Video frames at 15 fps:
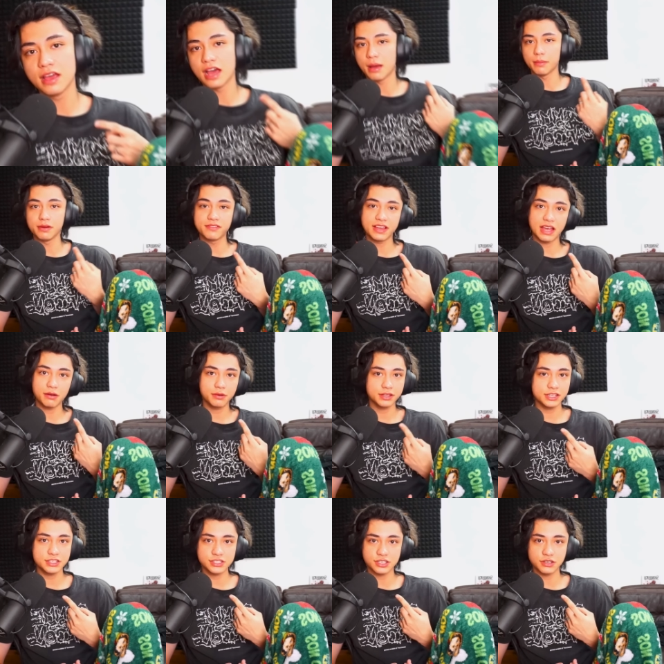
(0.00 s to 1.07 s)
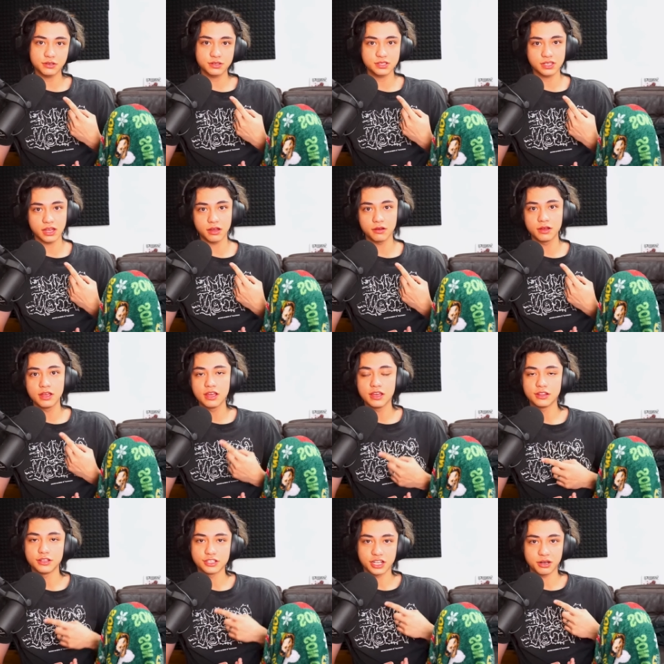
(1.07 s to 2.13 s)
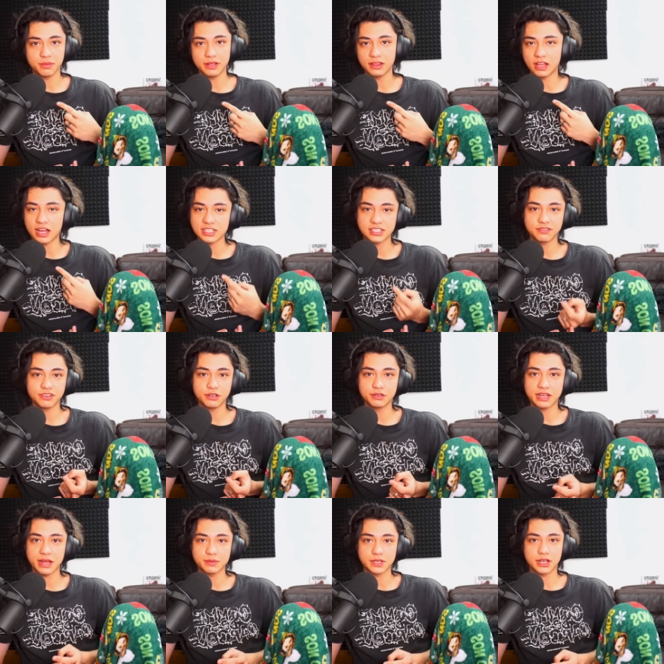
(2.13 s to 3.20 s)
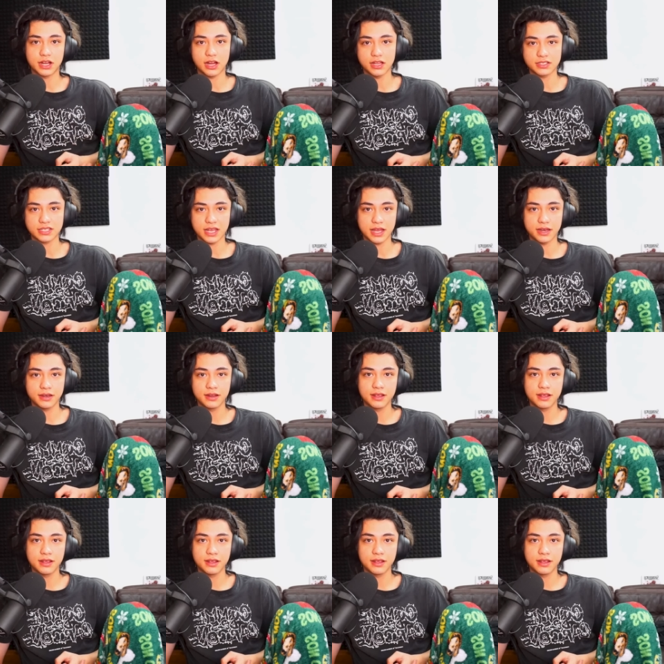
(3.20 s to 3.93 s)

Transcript: I'm moving out really soon, so there's going to be lots of new types of content,